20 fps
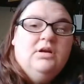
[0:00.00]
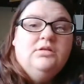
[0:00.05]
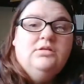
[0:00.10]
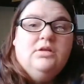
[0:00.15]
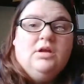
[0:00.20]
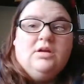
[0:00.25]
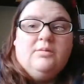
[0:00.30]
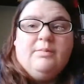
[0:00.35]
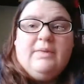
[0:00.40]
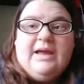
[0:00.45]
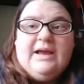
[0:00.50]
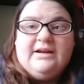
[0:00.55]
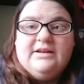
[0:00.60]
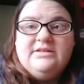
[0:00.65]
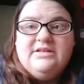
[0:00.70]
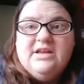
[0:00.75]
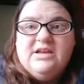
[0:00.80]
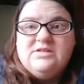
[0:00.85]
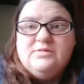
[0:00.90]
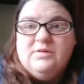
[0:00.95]
Look, man, it
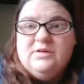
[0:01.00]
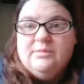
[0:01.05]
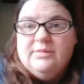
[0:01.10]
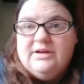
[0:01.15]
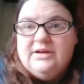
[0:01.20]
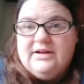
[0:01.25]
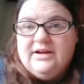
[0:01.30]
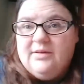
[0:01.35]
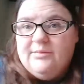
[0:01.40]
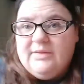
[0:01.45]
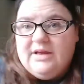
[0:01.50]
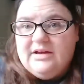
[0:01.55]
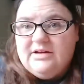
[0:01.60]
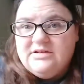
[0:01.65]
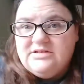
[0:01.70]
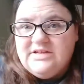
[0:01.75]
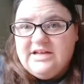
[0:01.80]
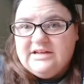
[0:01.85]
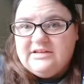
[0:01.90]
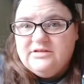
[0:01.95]
takes me a minute. I'm not
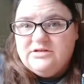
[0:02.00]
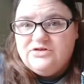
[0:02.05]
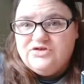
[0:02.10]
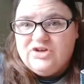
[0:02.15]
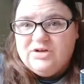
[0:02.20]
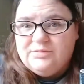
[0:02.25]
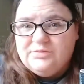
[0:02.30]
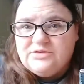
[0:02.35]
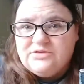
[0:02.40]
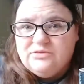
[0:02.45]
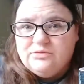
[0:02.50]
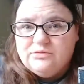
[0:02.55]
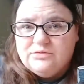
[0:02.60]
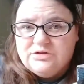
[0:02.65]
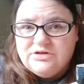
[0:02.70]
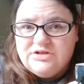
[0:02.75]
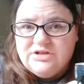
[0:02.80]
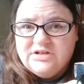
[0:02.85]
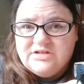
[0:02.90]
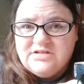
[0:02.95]
exactly the sharpest tool in
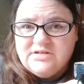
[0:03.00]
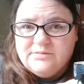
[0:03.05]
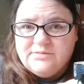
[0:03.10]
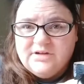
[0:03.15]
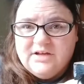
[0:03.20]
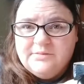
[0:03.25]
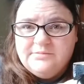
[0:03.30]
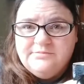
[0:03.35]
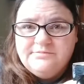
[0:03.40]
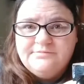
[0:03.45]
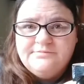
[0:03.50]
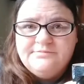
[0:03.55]
the shed sometimes.